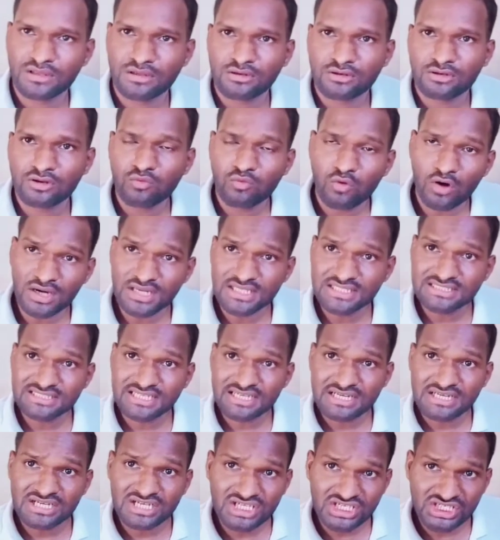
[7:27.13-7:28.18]
Now what is the
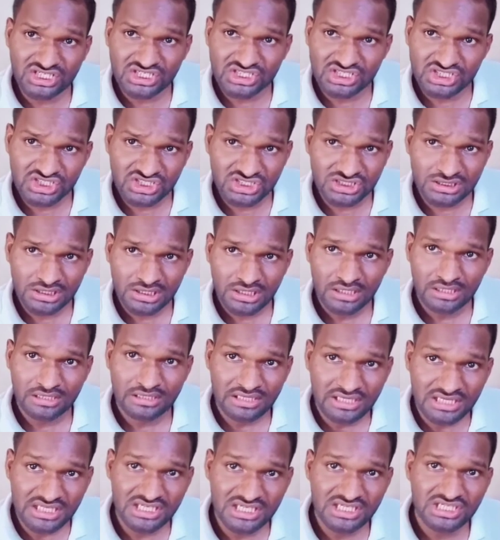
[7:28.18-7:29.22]
niche?
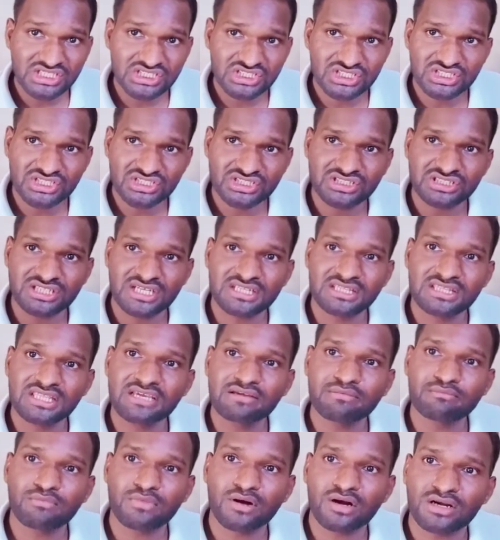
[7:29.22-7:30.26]
Niche is
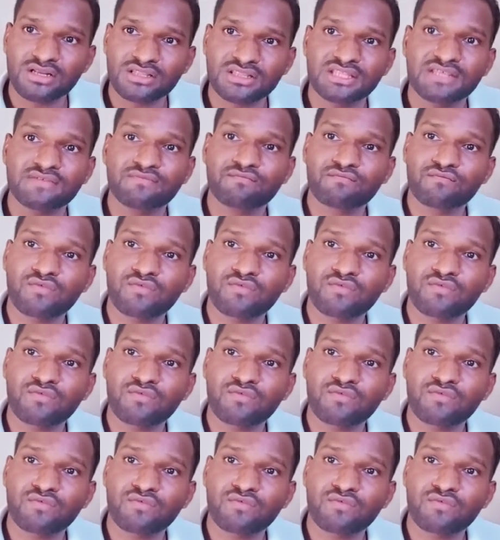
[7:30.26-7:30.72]
nothing but the